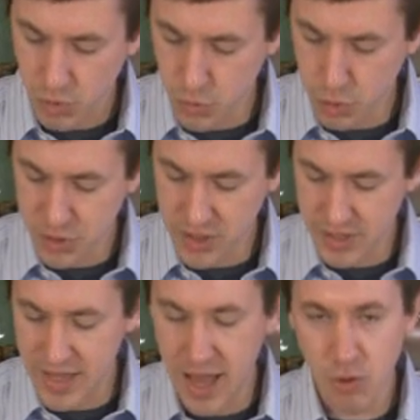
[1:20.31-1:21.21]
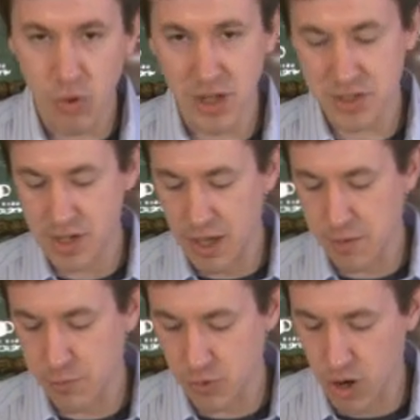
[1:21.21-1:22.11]
using a gaiwan today
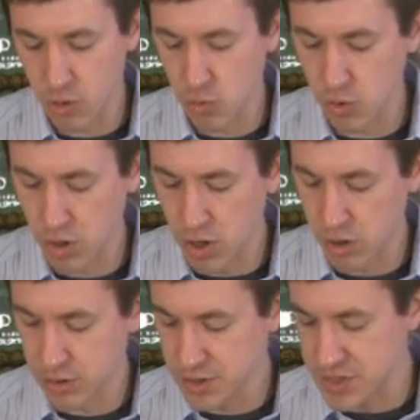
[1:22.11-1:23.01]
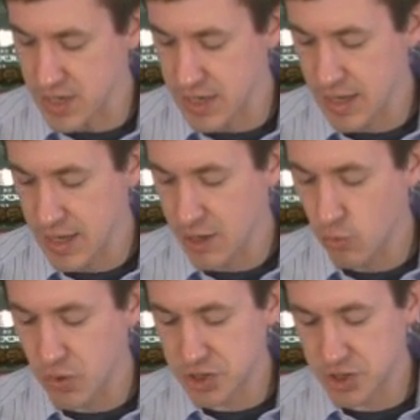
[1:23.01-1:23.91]
for our oolong tea,
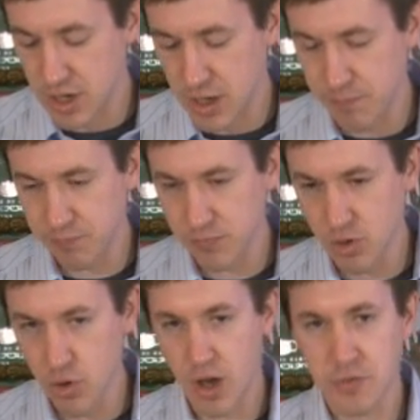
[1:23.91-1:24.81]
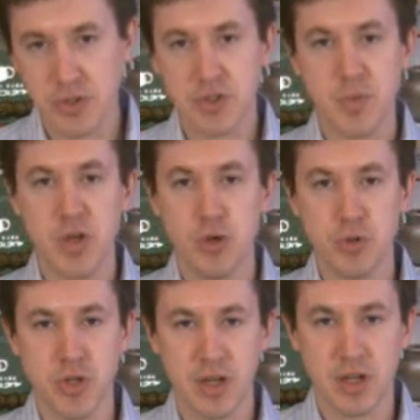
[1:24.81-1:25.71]
which you'll often see me
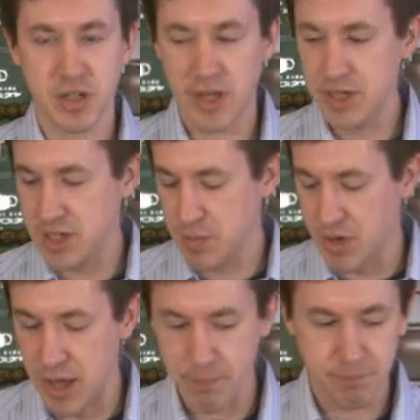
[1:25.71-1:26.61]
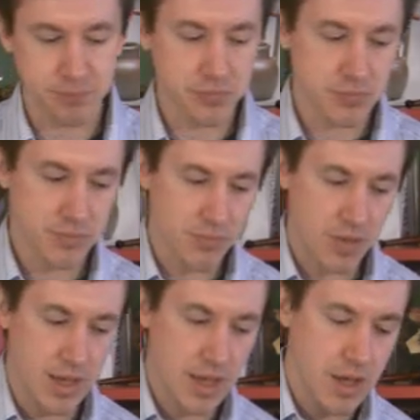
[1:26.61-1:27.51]
using a clay teapot.
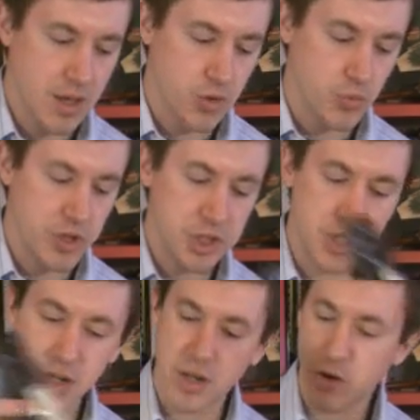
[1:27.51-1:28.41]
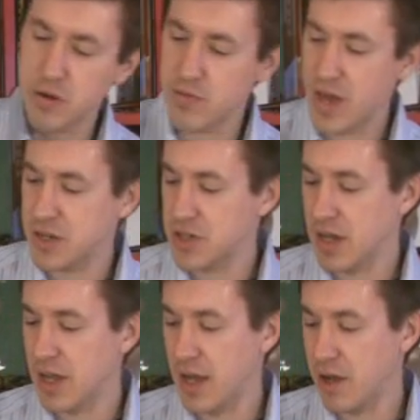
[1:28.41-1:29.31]
Rishi, another advantage
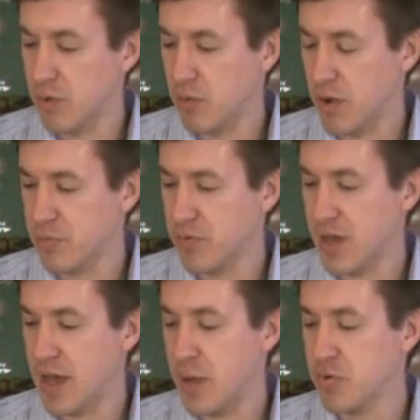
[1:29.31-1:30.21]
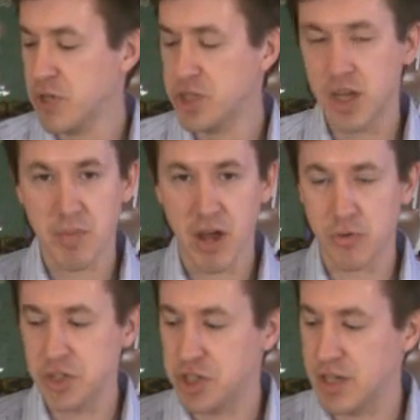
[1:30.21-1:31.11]
a thing I appreciate about
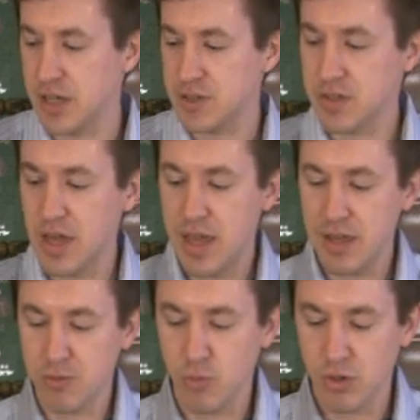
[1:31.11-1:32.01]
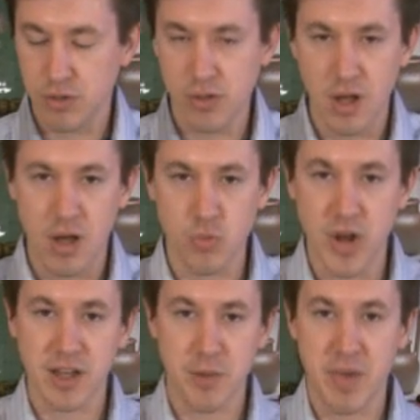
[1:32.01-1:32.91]
Rishi is they will
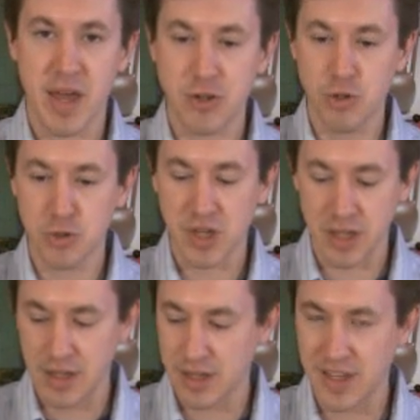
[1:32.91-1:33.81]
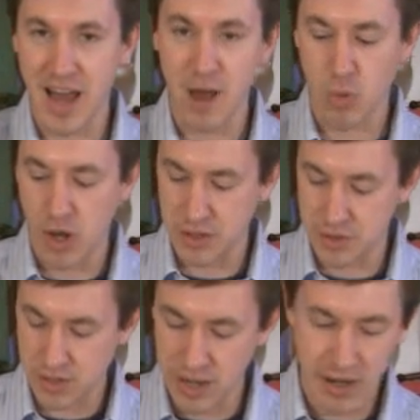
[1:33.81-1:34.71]
recommend using
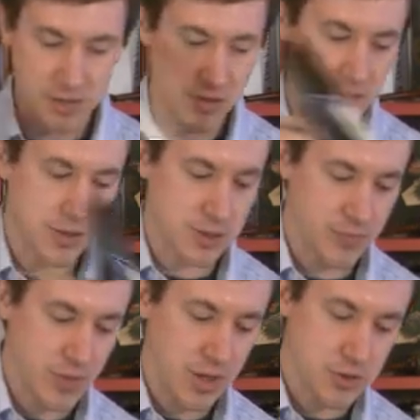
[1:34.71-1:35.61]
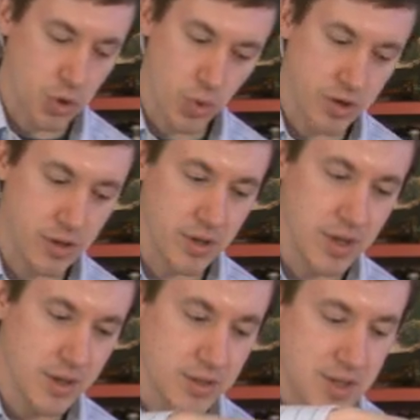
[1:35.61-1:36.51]
gaiwans like this. So we're going to
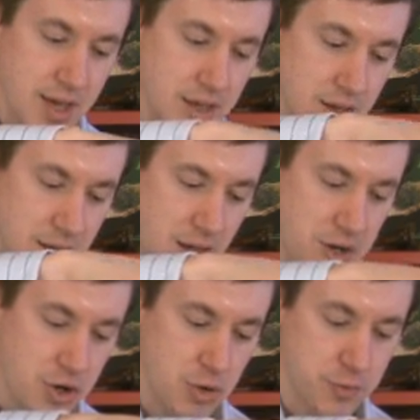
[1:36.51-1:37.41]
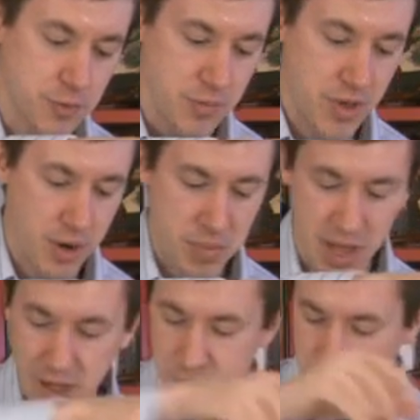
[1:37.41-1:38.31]
take a note from their
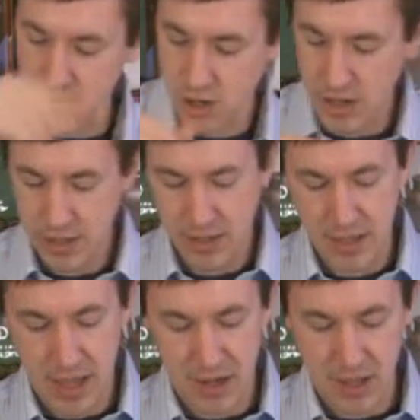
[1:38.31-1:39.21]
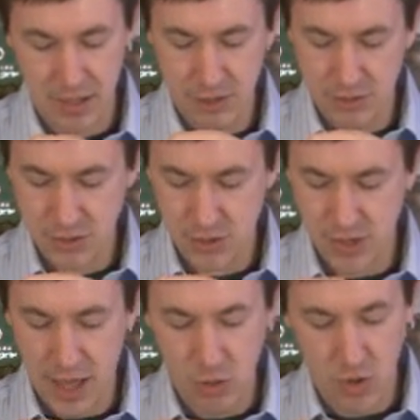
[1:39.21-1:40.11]
page here and get this
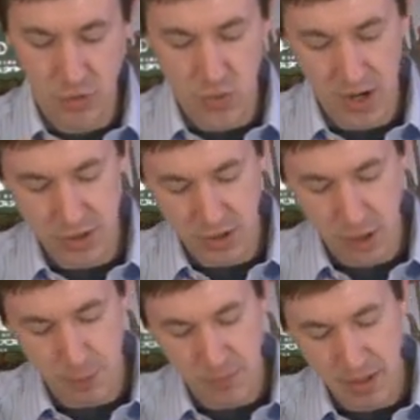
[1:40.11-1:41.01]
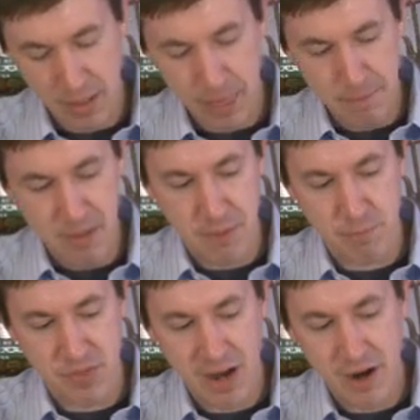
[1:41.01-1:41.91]
gaiwan ready to go. Now
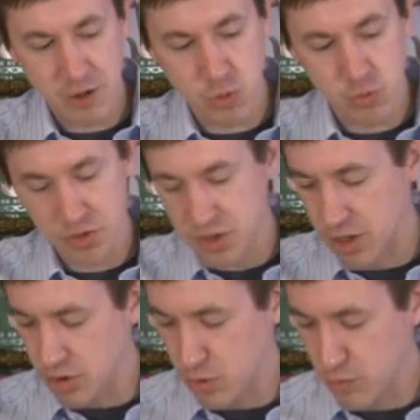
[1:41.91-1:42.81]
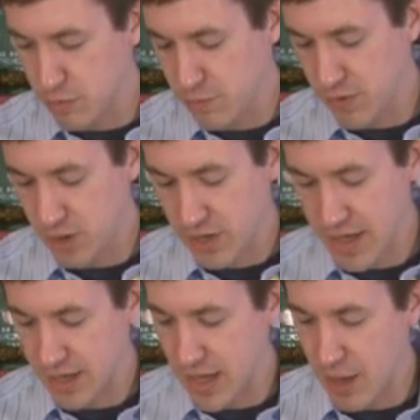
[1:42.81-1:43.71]
theirs will tell you fill
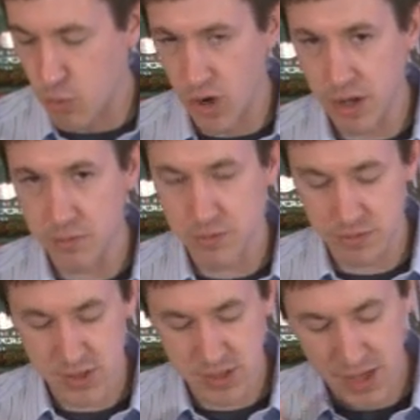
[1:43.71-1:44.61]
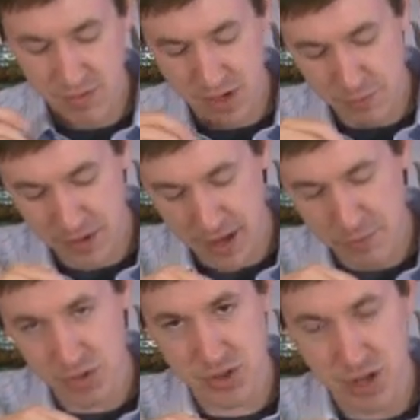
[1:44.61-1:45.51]
a gaiwan
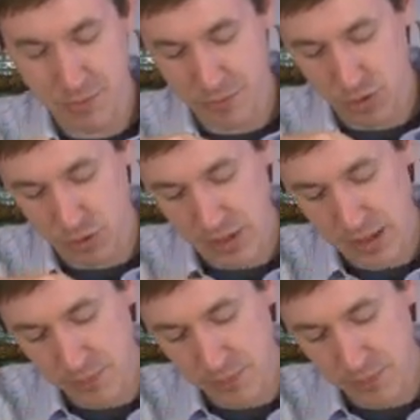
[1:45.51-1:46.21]
75% full.